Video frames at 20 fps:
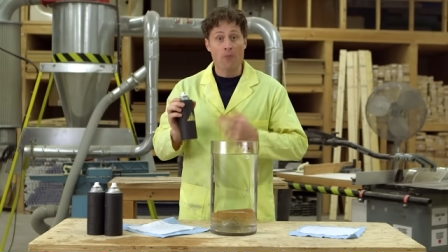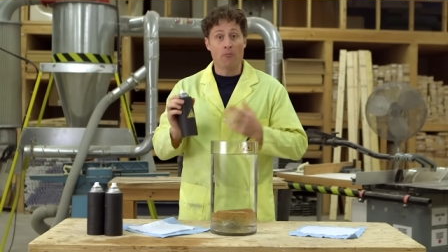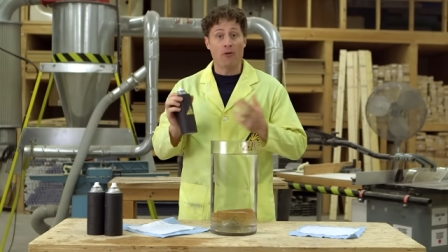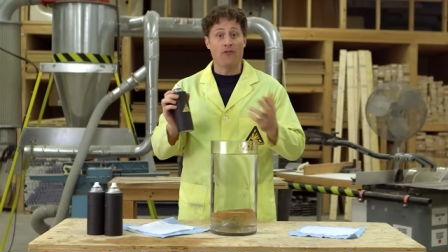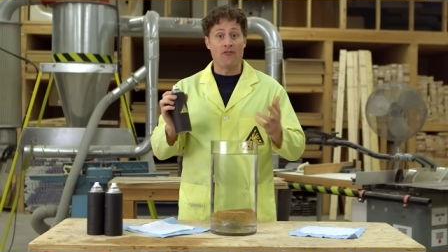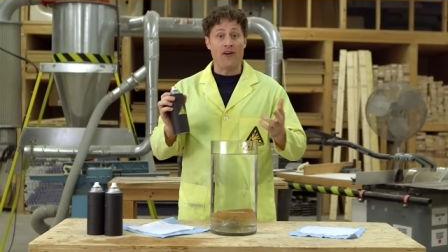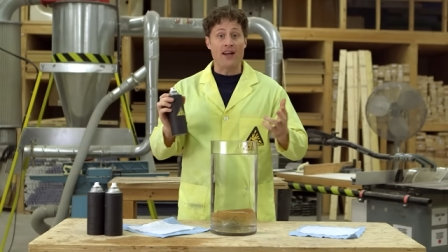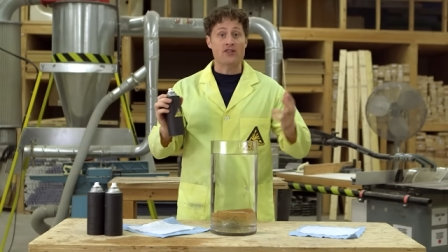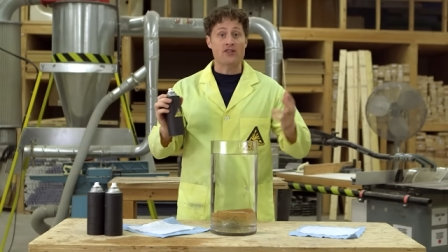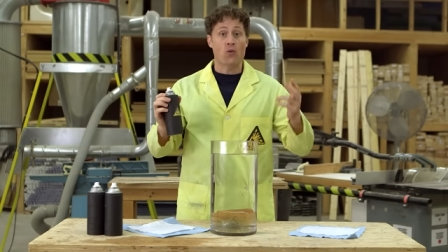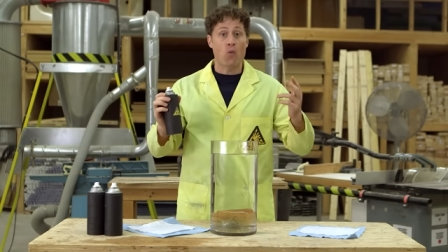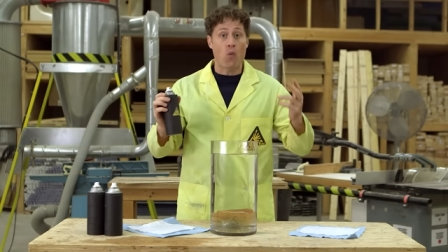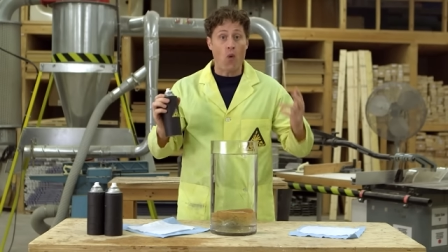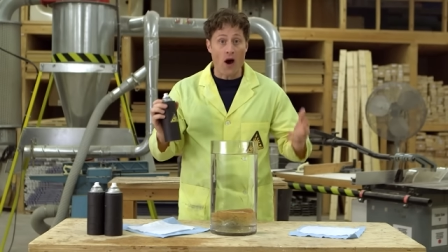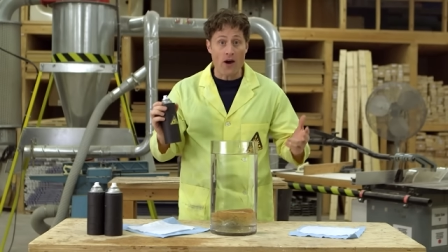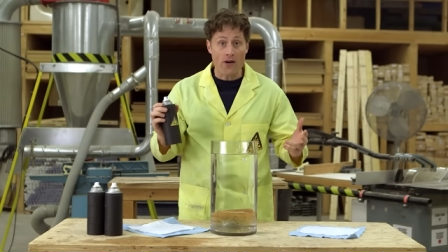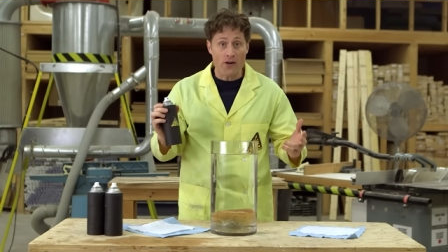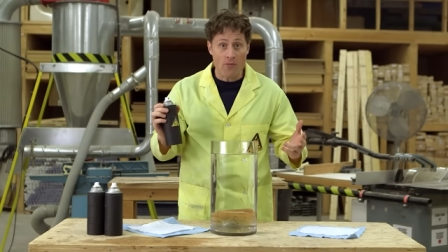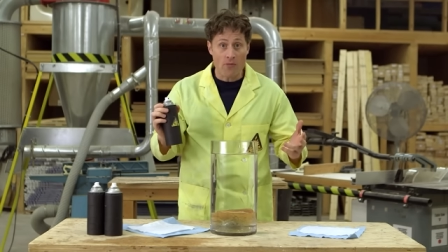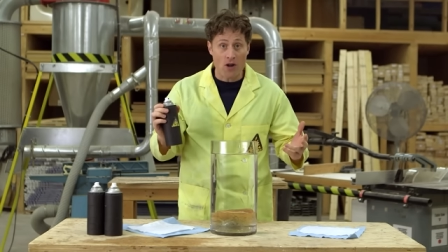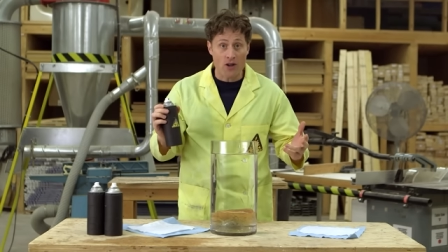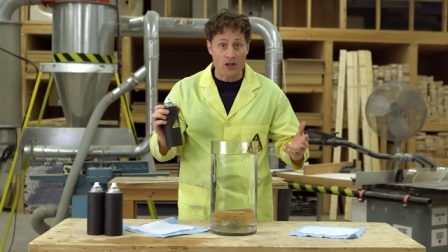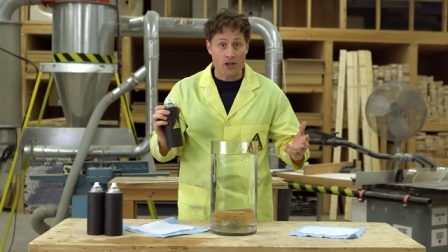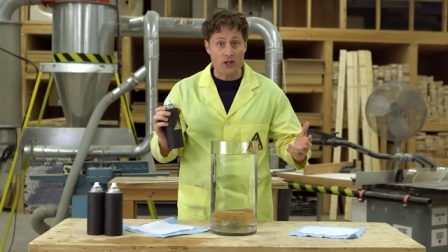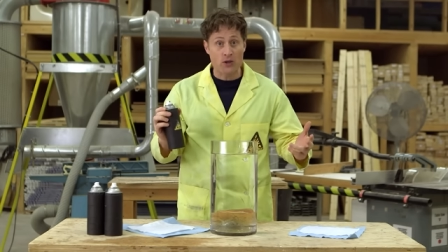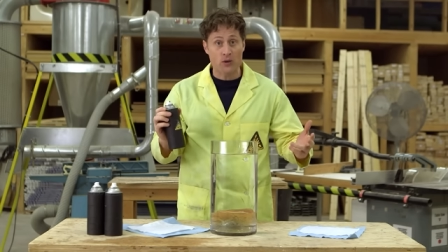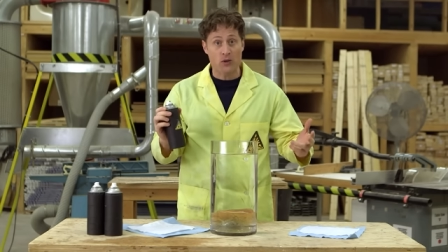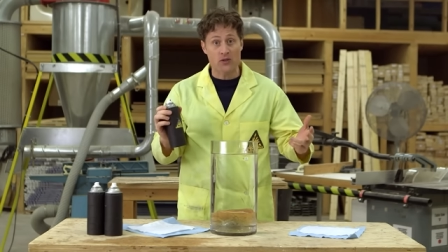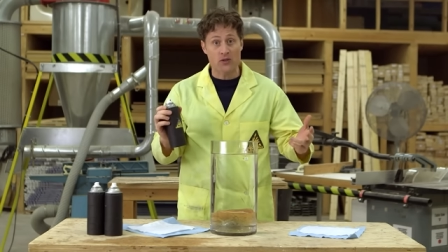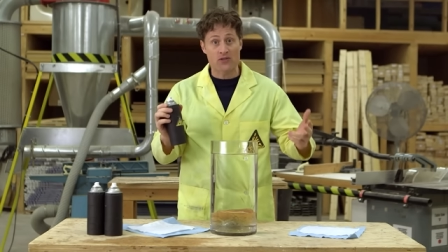prevents water
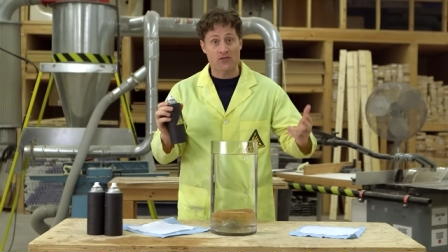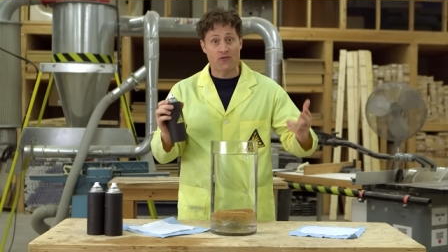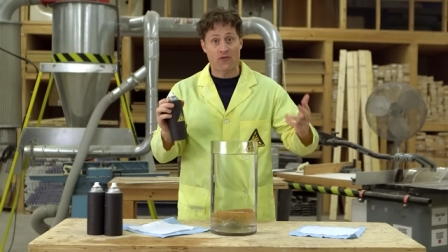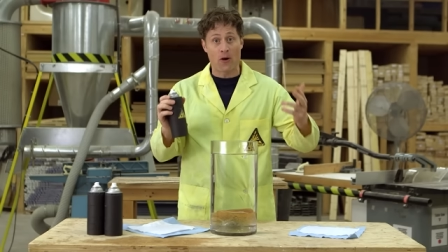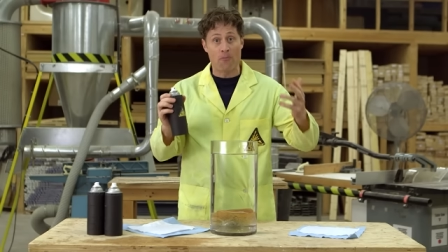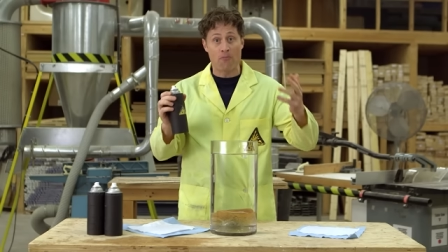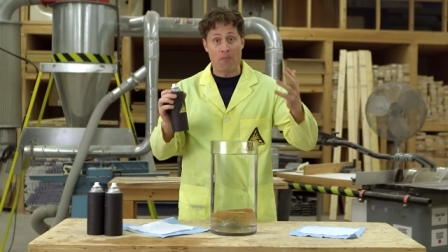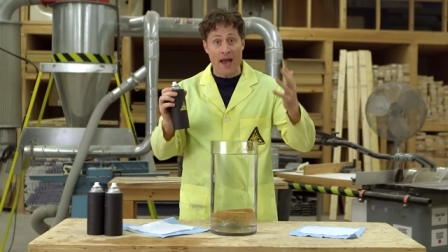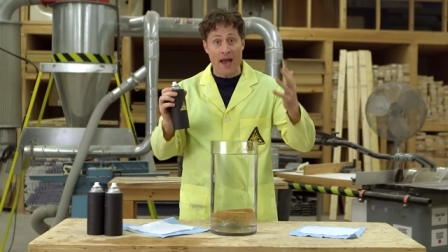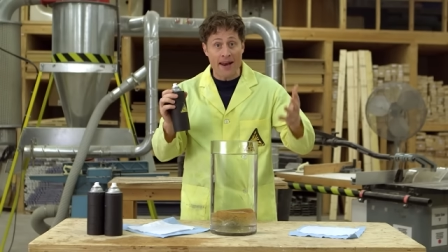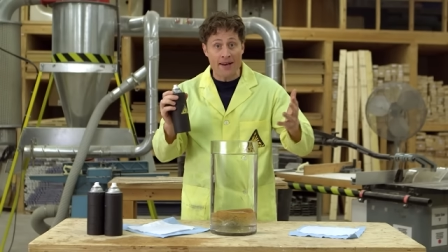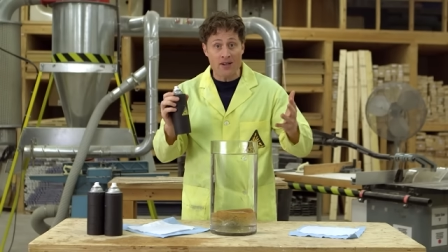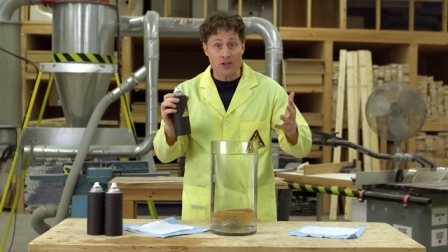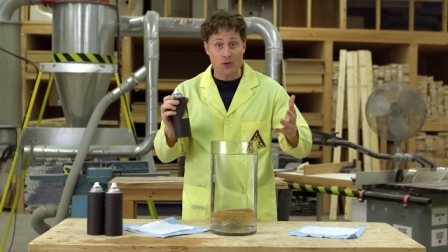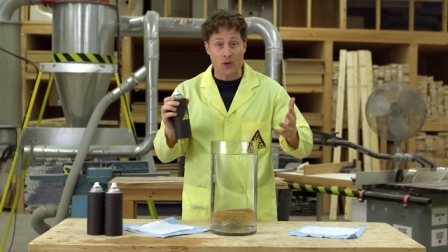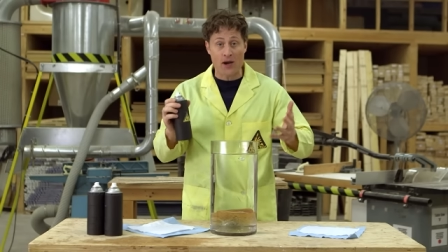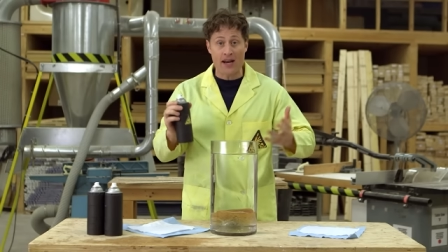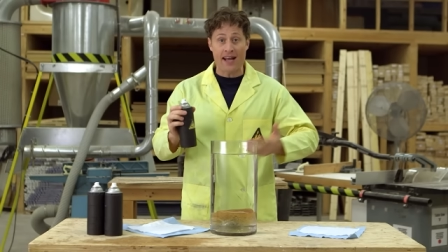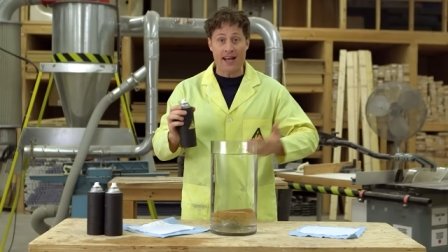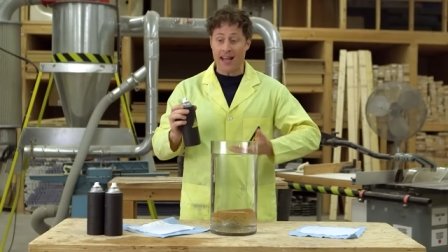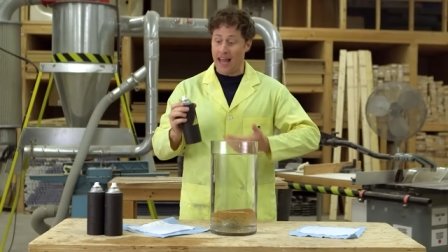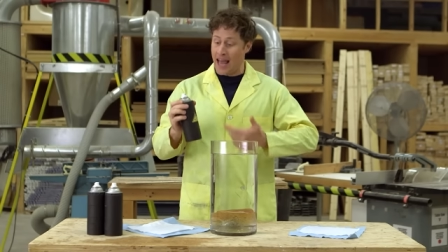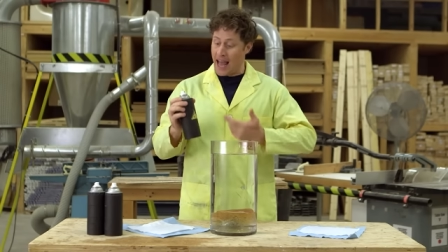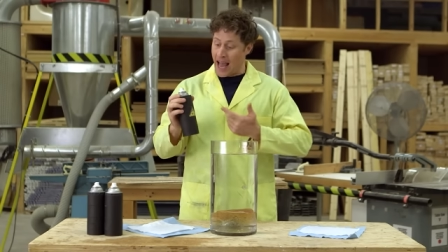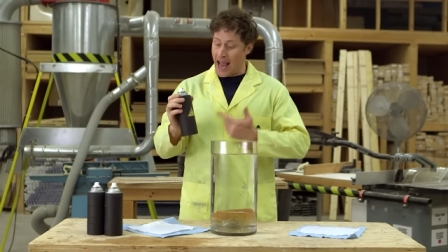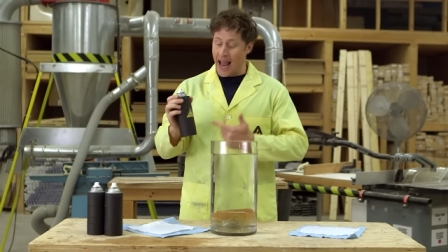molecules from penetrating